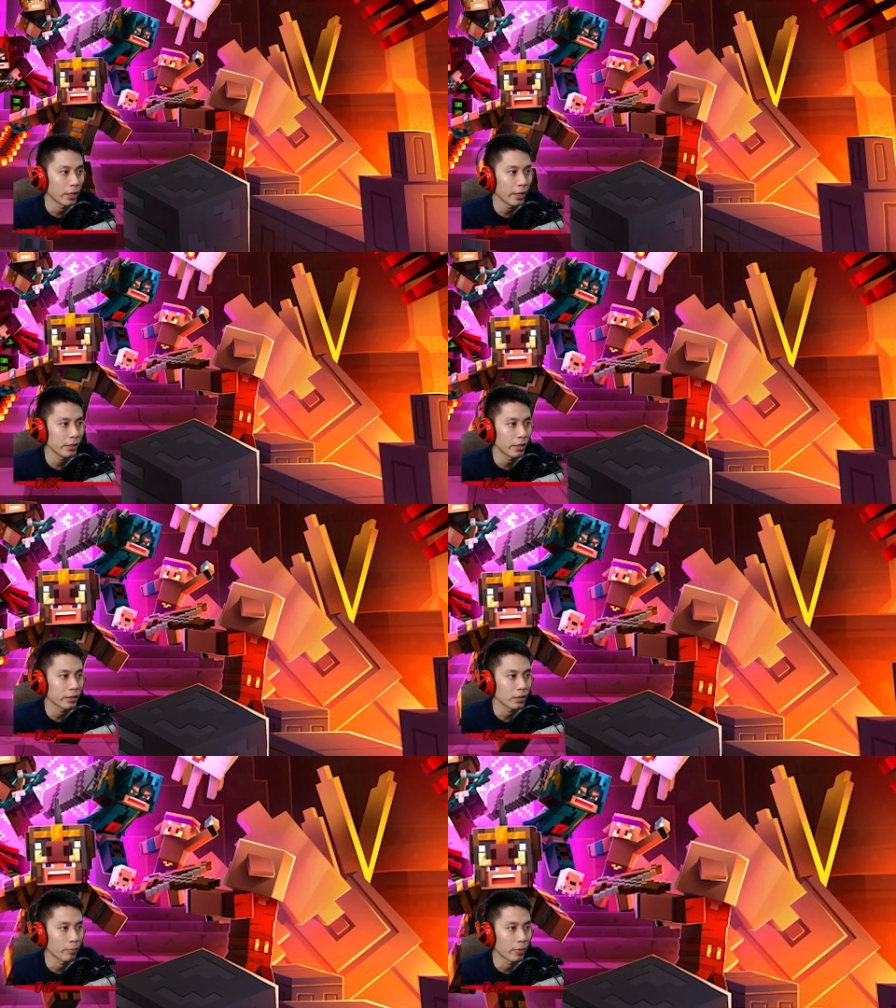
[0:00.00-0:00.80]
And
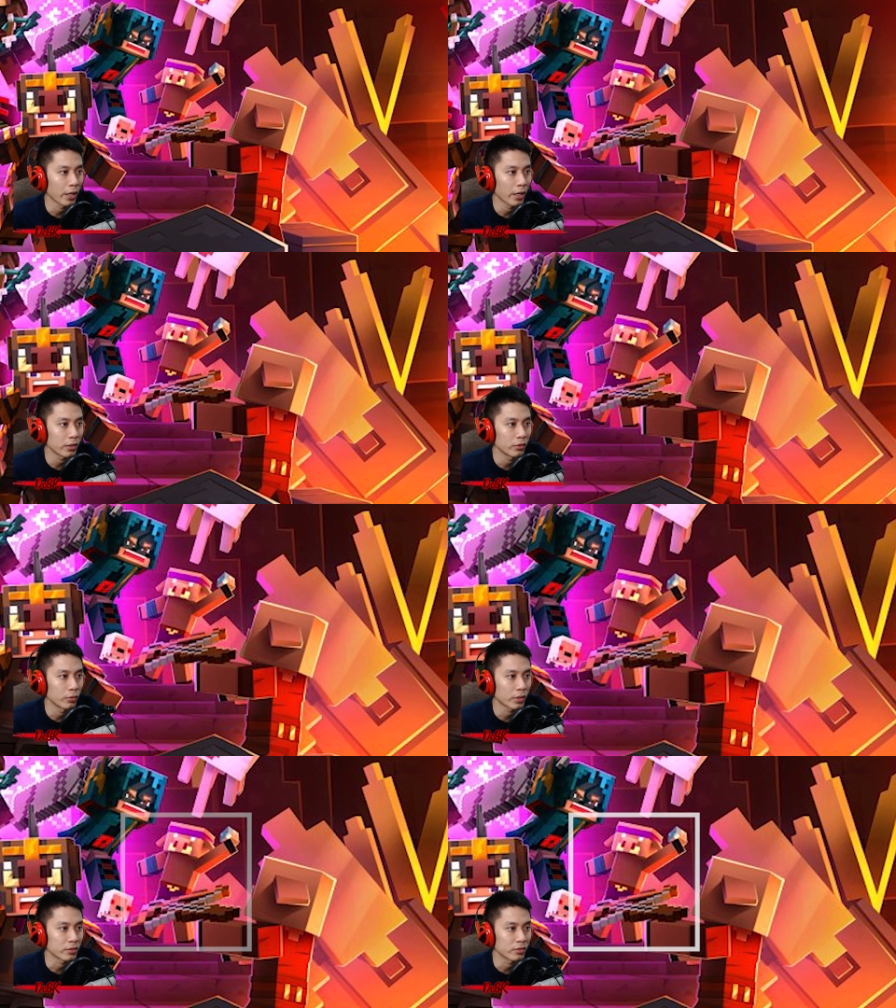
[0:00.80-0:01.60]
at the back
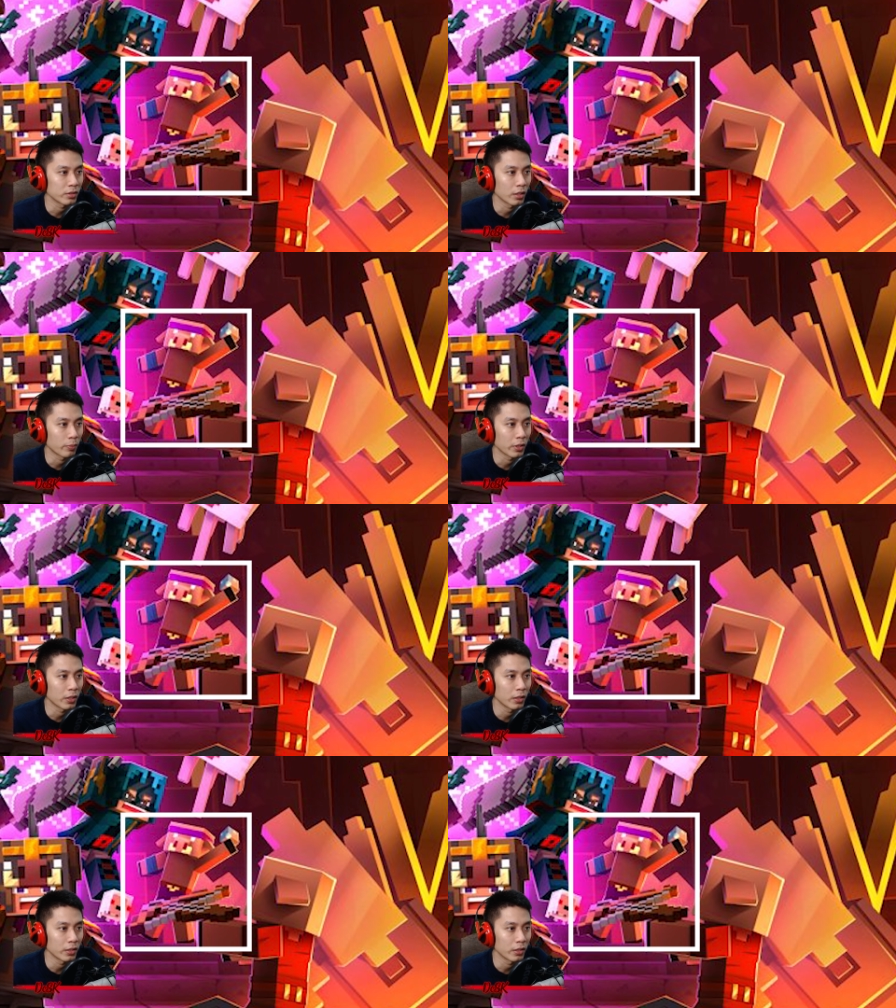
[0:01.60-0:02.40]
you can see a
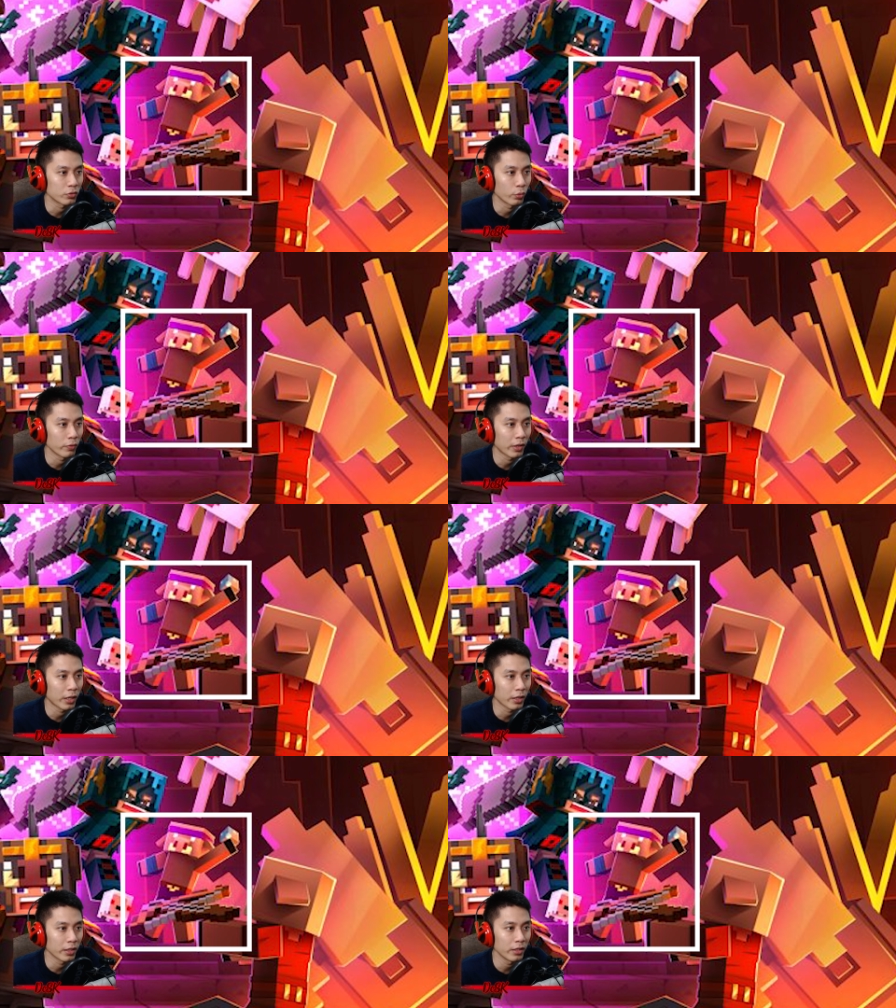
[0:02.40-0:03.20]
piglin is
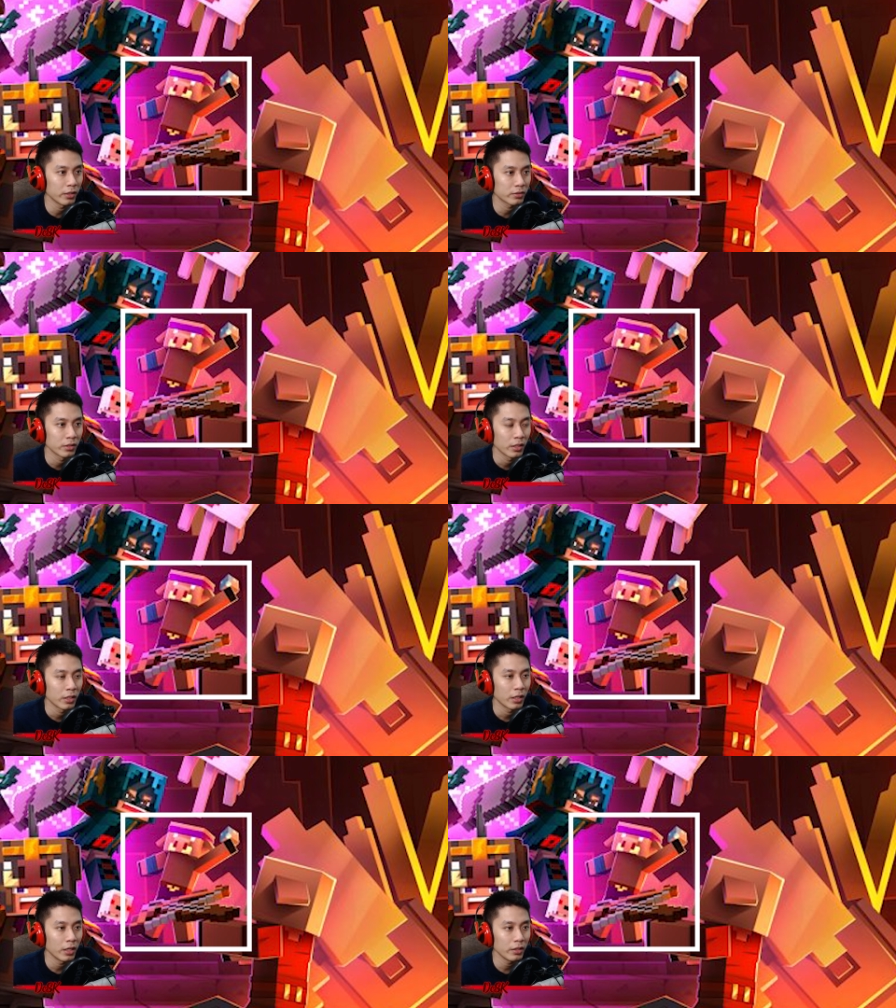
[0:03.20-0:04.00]
waving at us
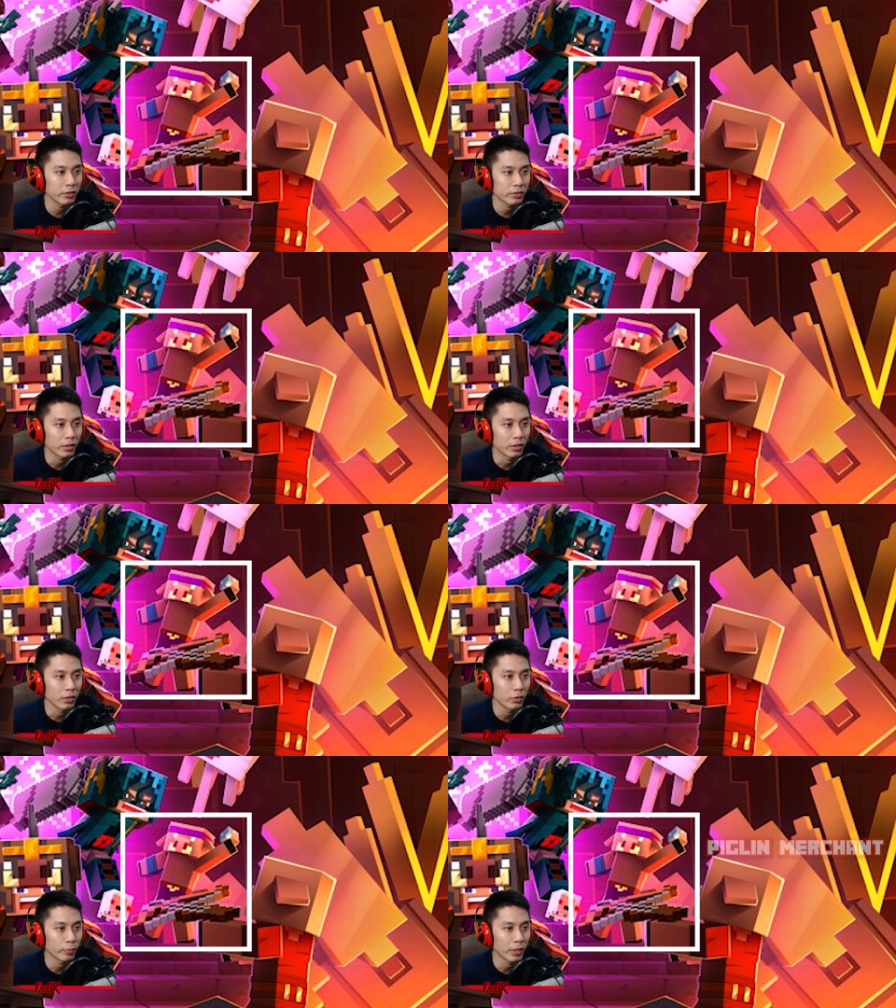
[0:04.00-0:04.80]
it is the
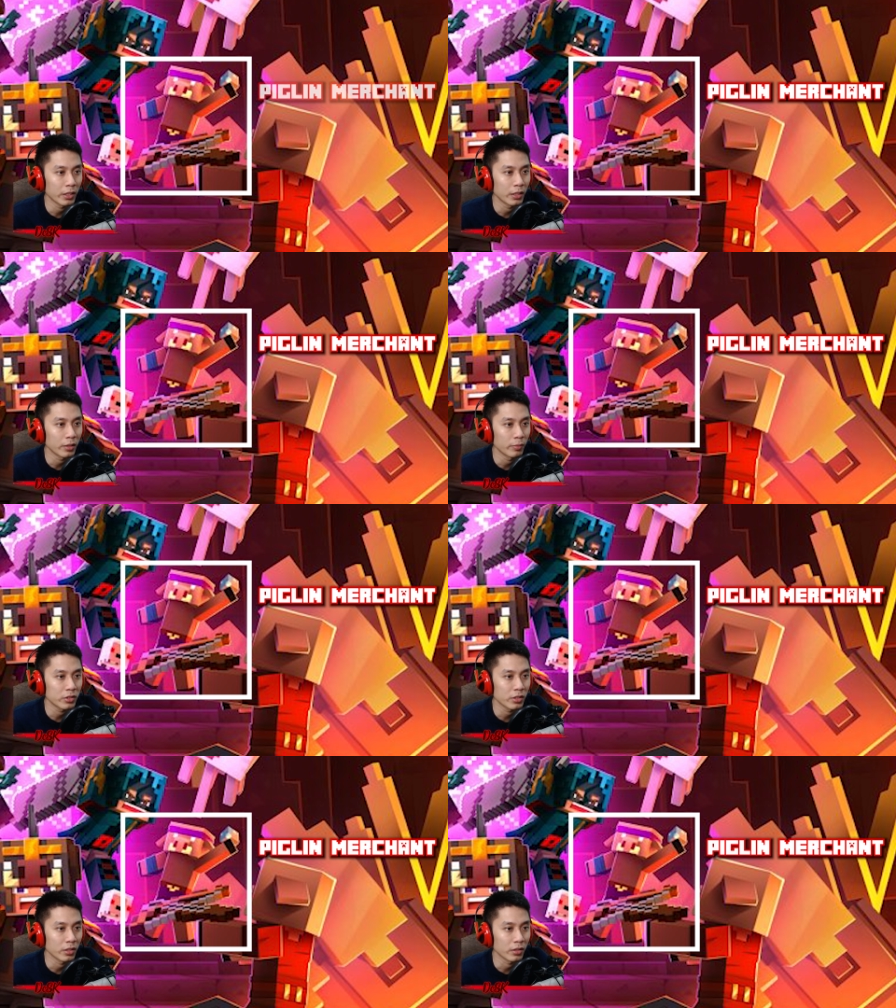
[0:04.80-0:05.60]
new piglin
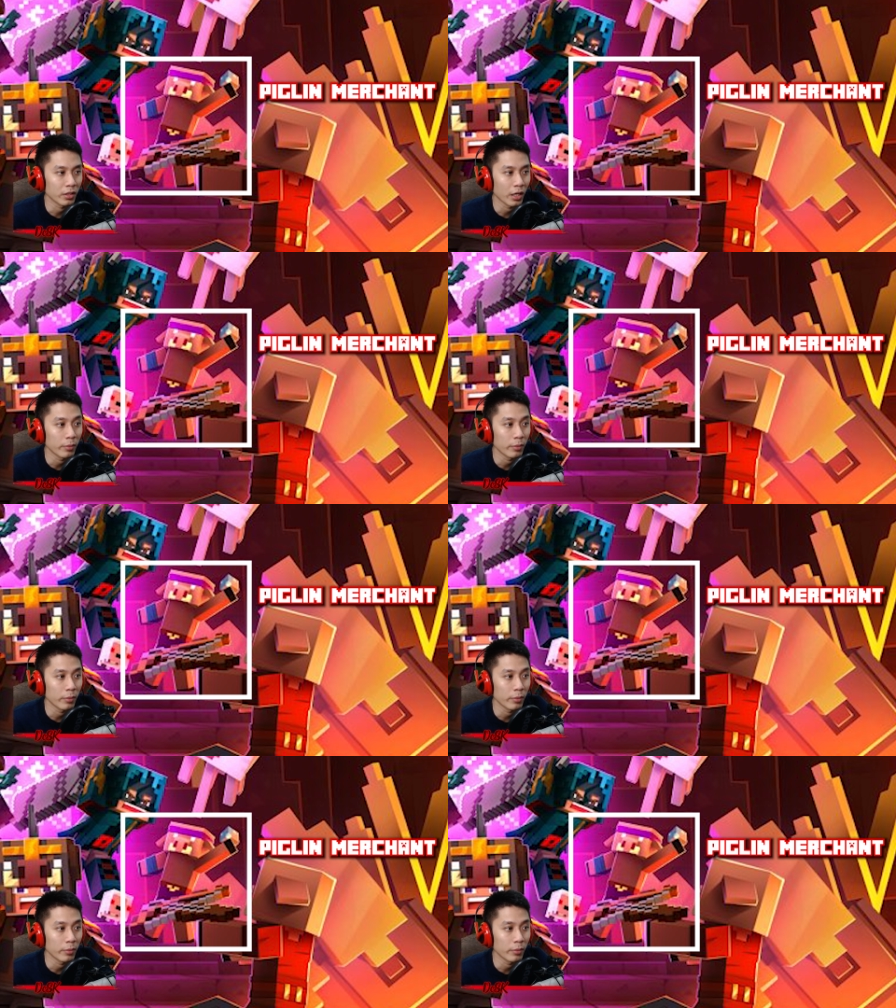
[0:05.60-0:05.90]
merchant.